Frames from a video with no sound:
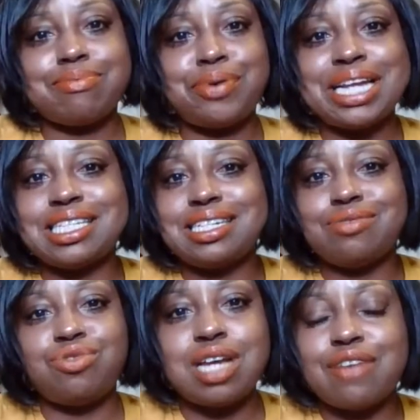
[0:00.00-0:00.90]

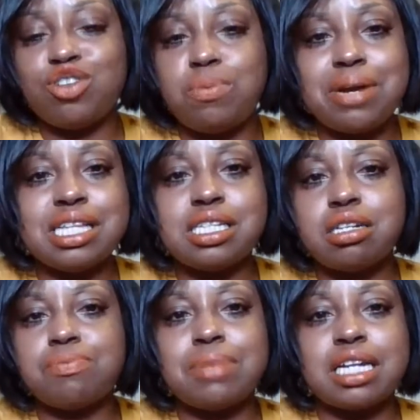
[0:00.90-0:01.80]
We'll have a new
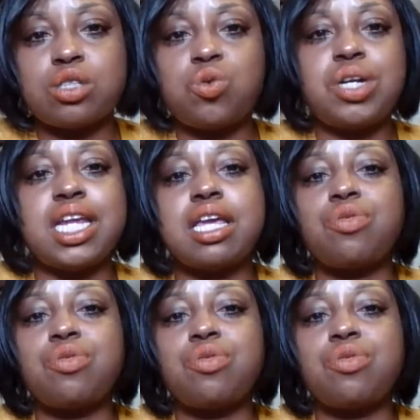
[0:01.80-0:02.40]
president by the 20th.